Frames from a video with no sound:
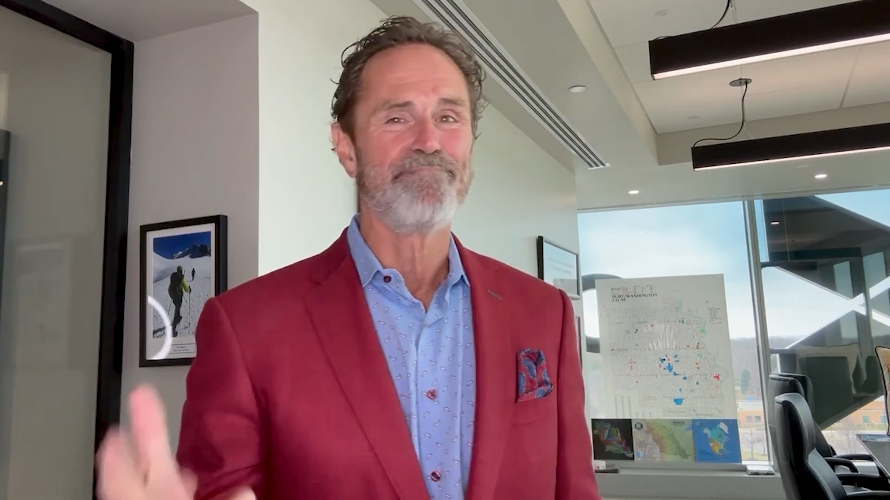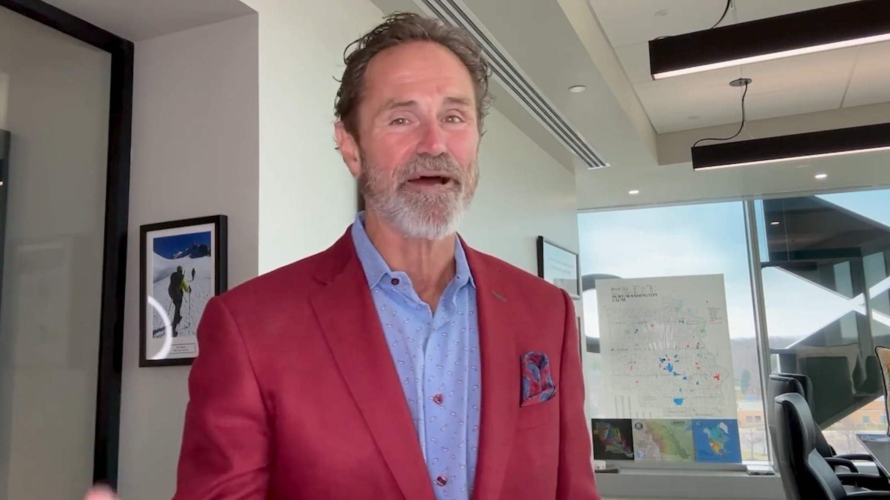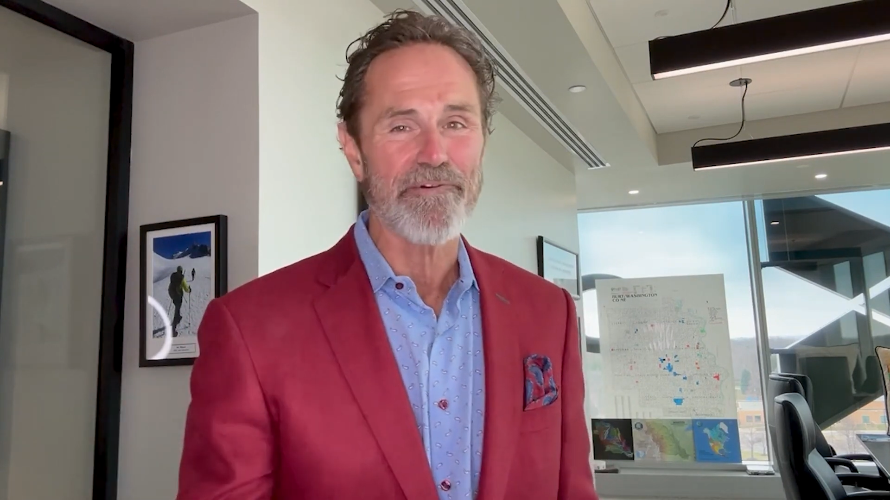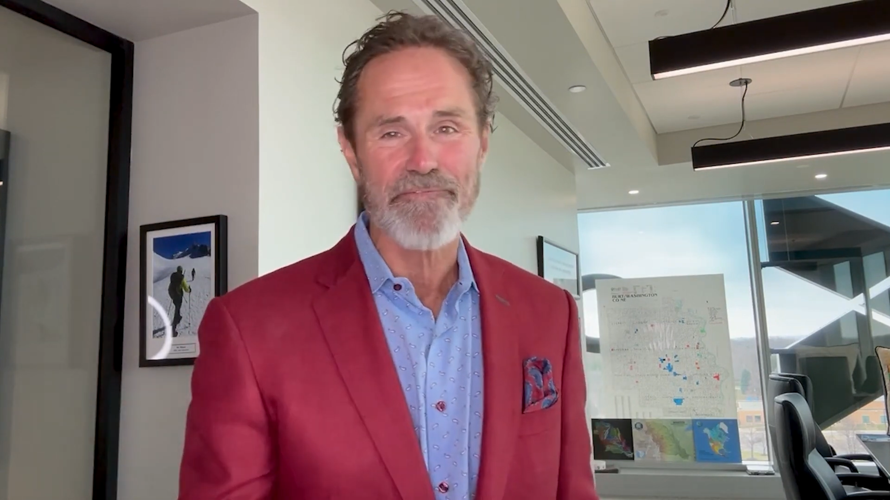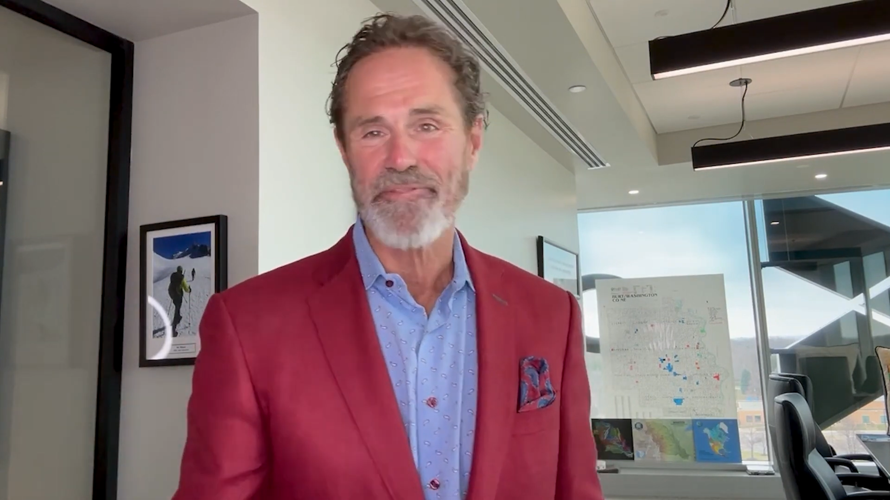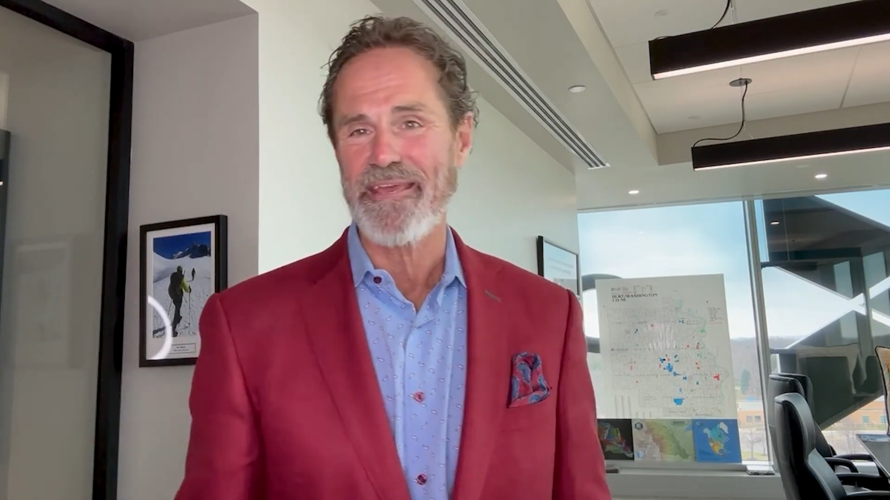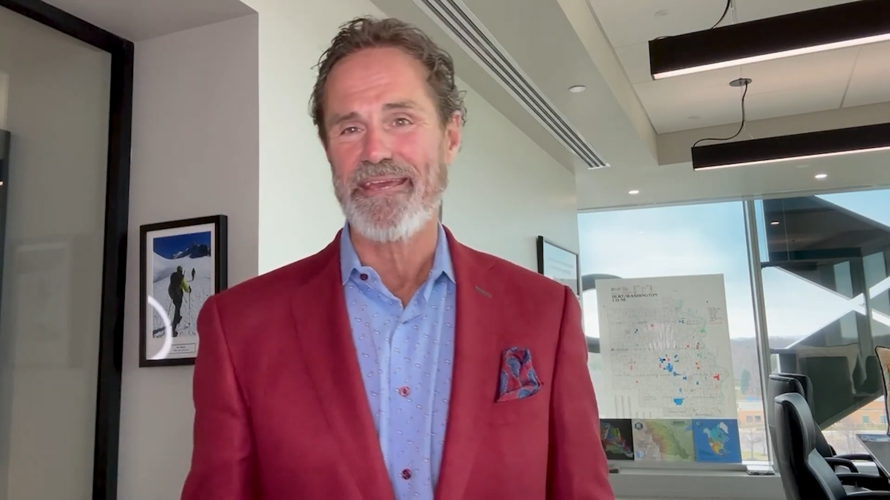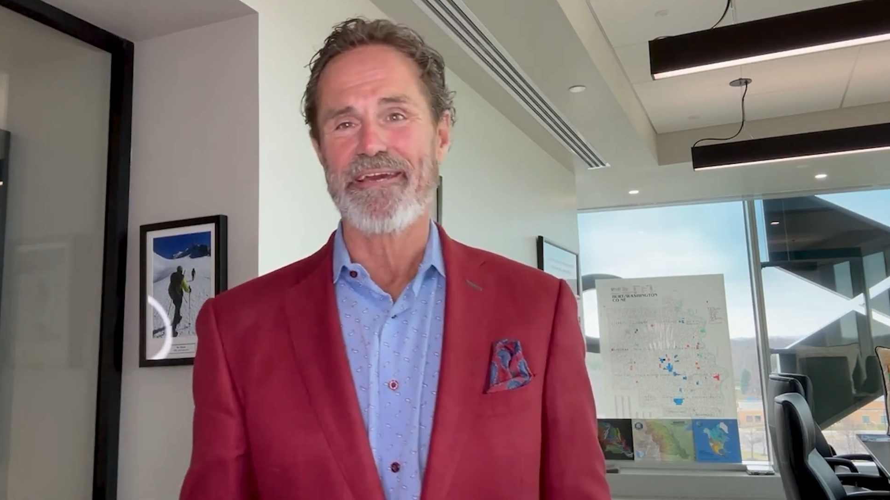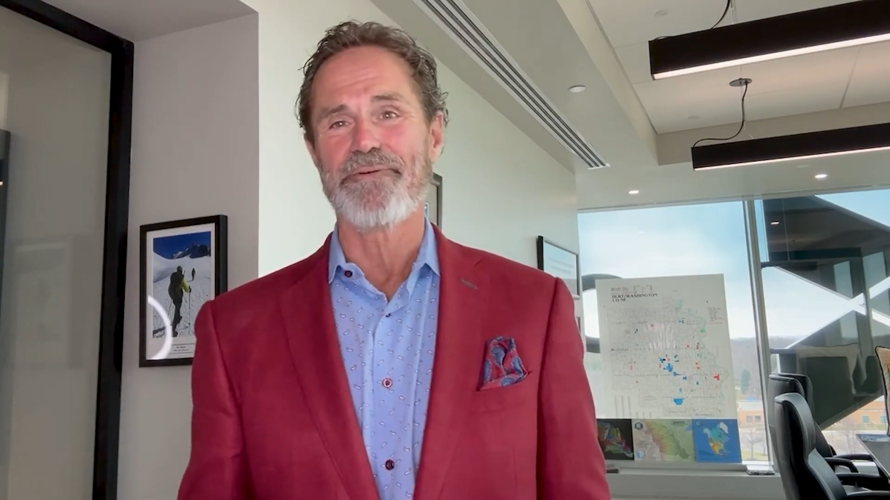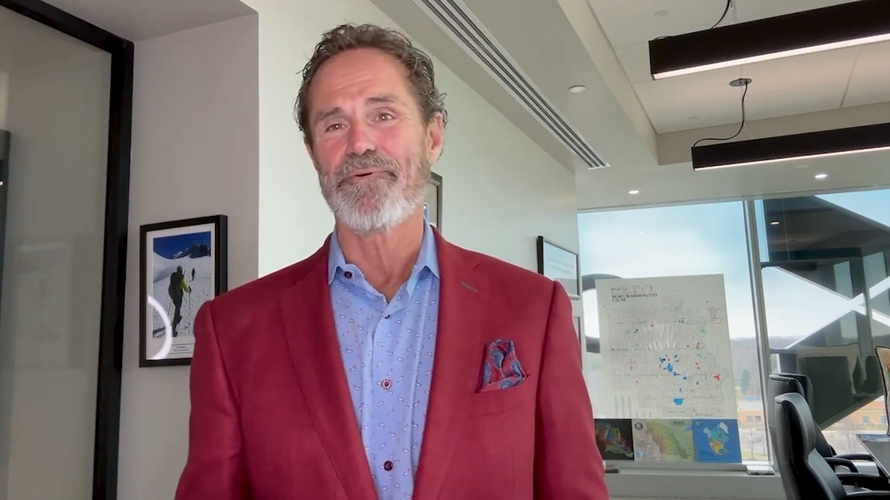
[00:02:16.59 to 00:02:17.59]
better for the
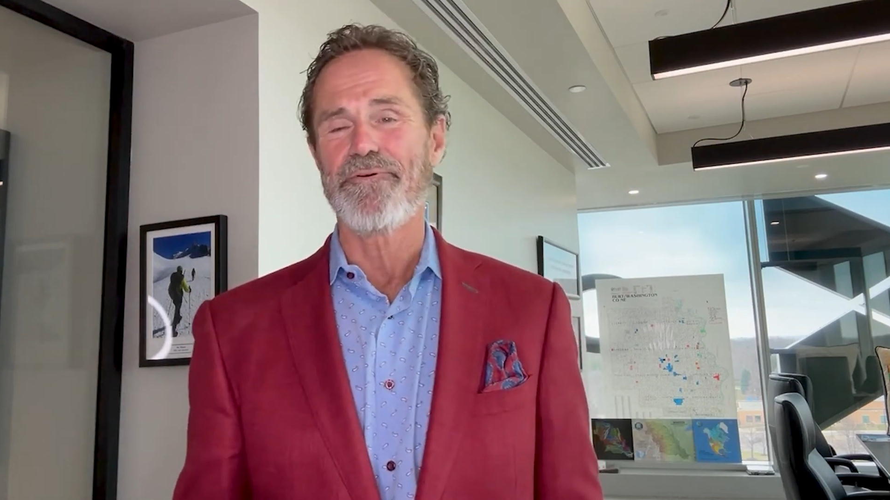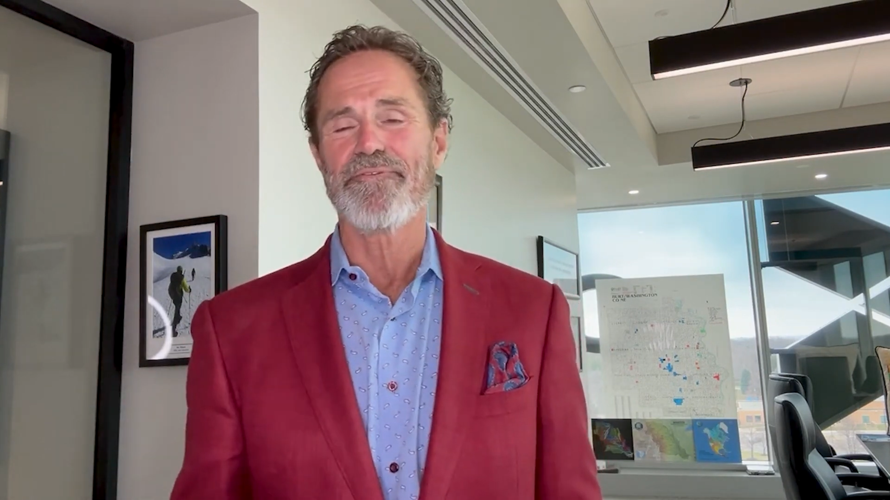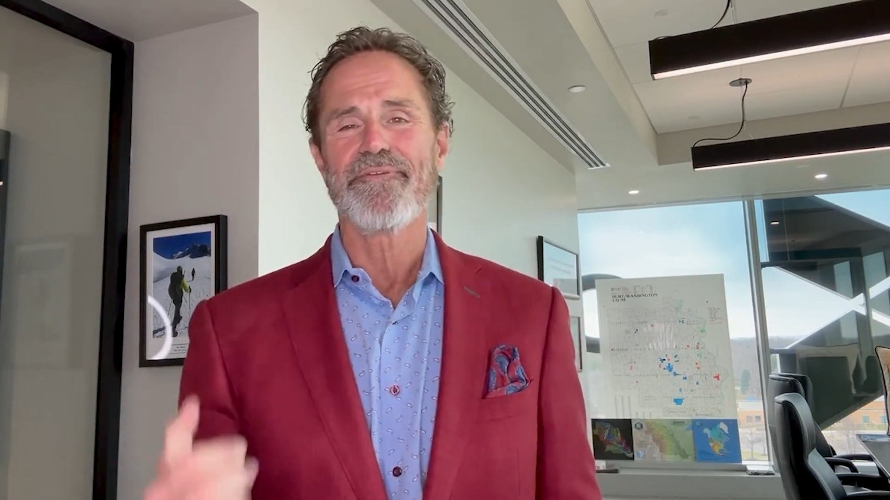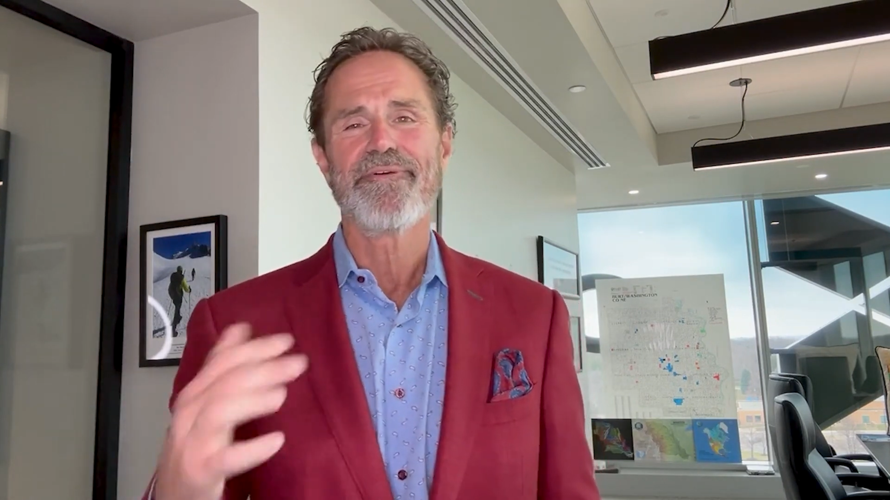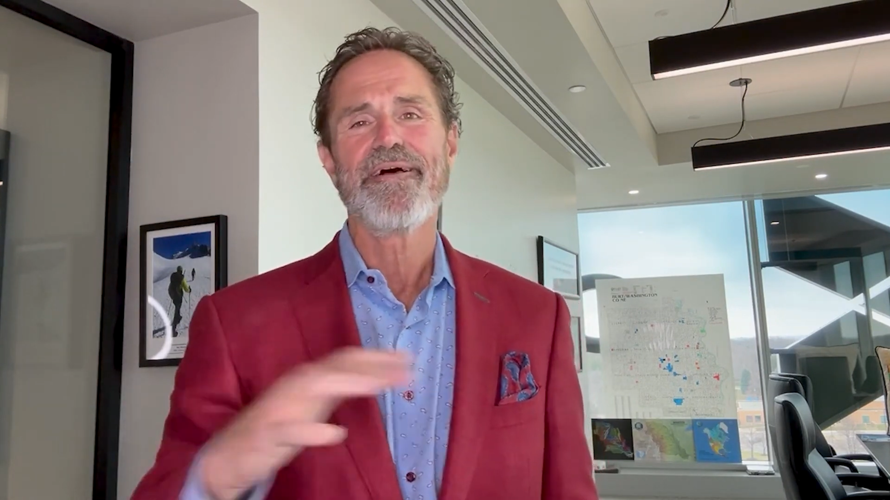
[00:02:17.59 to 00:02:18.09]
animals,